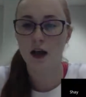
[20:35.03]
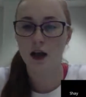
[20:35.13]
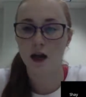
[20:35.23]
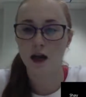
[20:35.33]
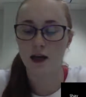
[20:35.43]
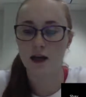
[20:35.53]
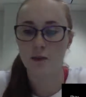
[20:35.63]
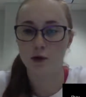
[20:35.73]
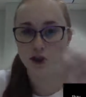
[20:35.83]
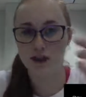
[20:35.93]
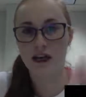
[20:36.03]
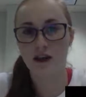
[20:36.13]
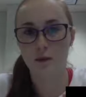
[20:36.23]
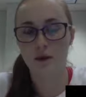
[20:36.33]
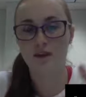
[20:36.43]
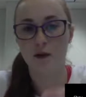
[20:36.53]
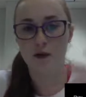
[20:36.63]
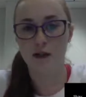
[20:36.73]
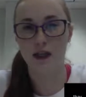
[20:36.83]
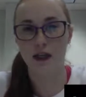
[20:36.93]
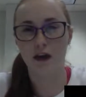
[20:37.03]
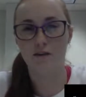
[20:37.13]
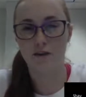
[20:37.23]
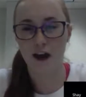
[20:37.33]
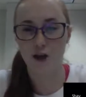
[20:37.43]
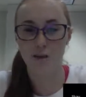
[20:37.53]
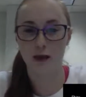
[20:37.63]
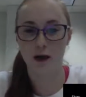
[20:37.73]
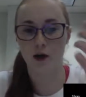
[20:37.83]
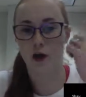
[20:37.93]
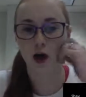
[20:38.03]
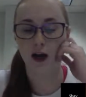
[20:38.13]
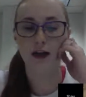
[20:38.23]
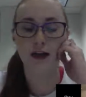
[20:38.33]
and it would just tell them if it was like a factor pair or not.